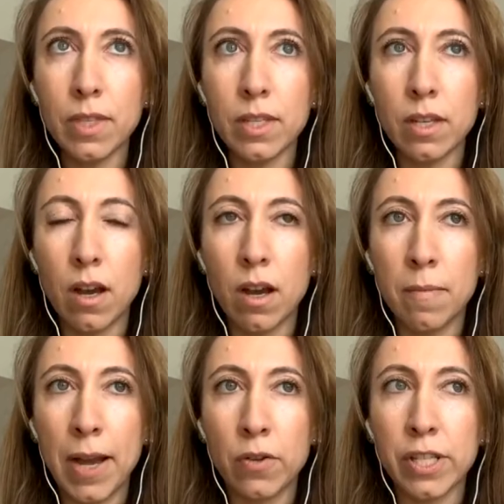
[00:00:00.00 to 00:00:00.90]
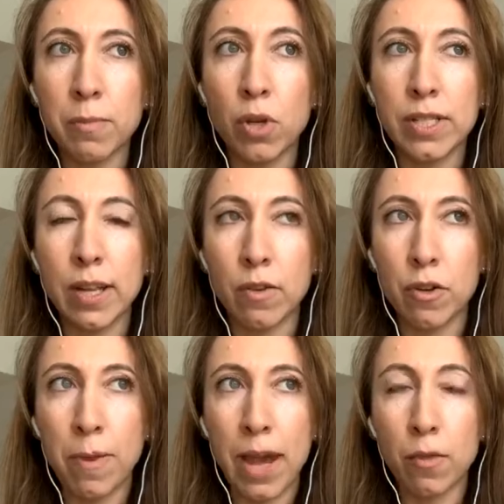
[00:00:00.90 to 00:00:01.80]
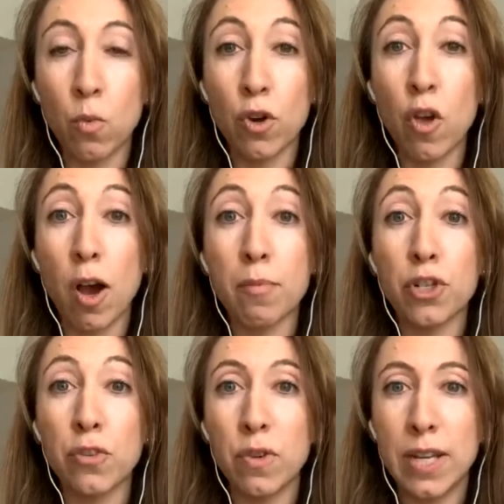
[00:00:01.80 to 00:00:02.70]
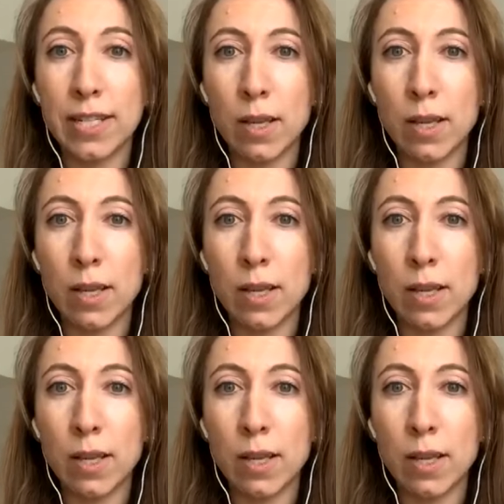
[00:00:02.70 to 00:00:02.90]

um, how does this put us down a new path? What are the opportunities